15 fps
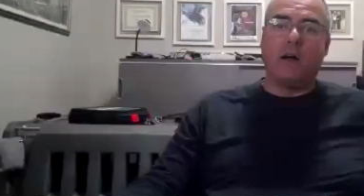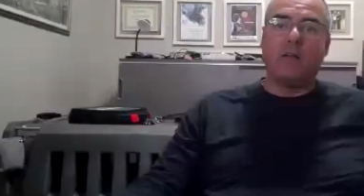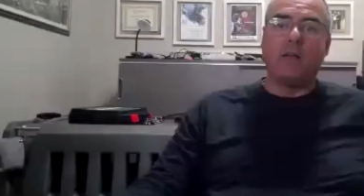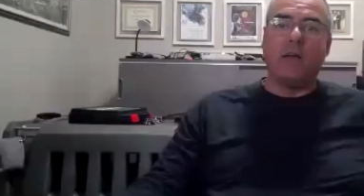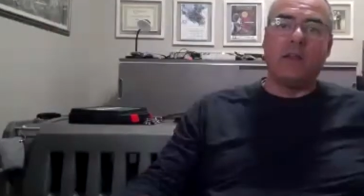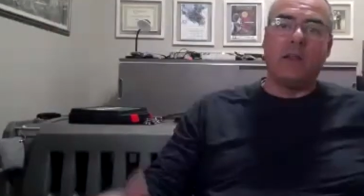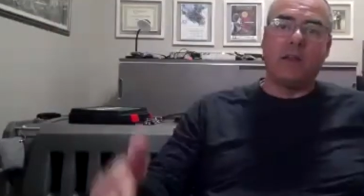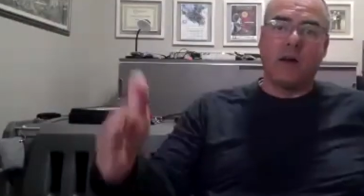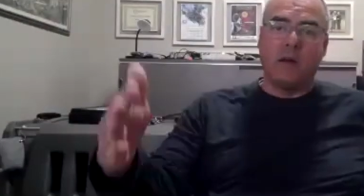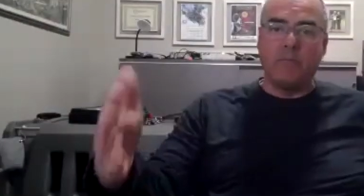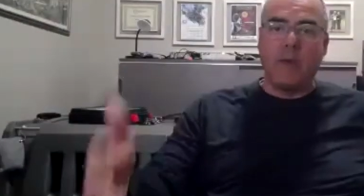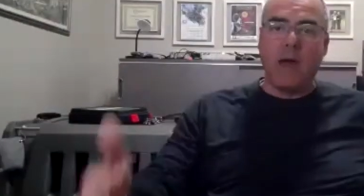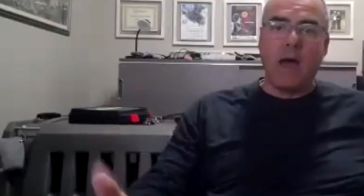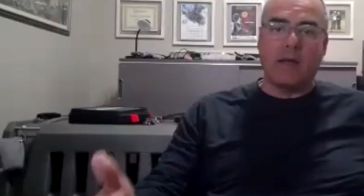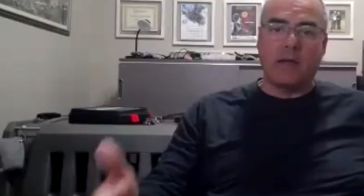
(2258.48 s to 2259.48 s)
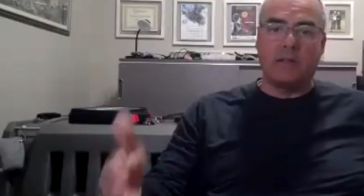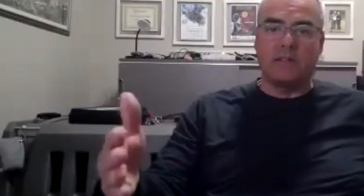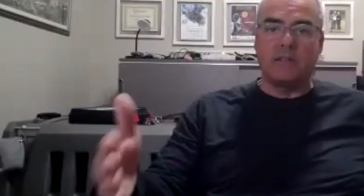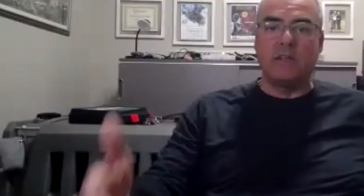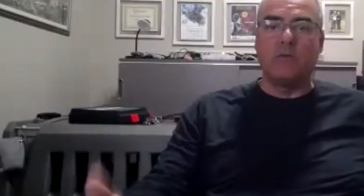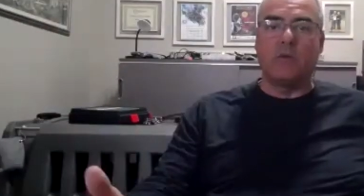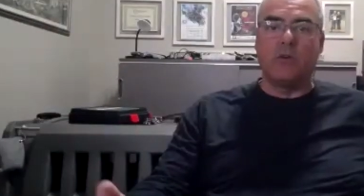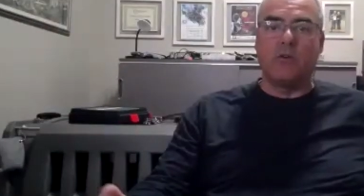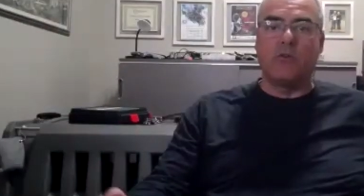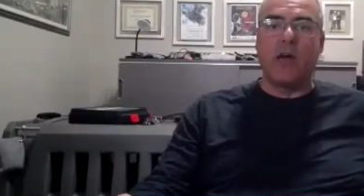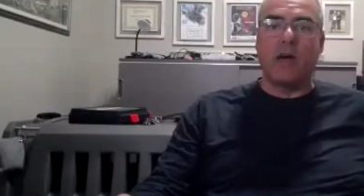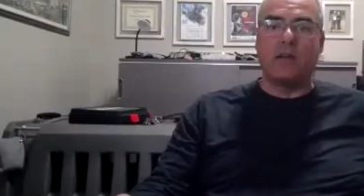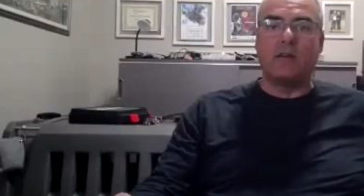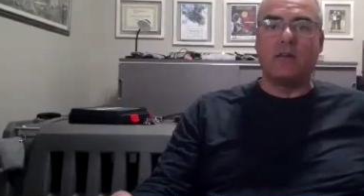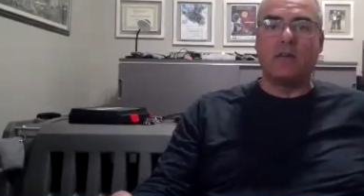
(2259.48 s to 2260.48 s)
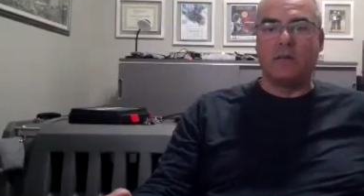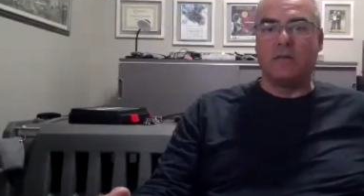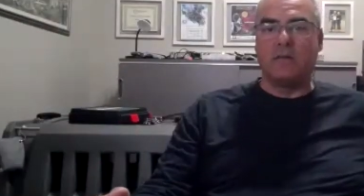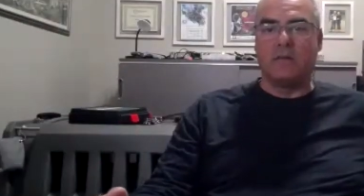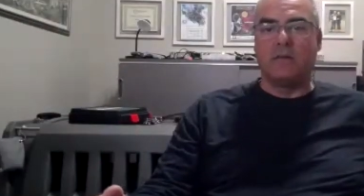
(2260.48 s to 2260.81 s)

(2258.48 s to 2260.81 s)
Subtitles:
a while and then come back and see where you're at.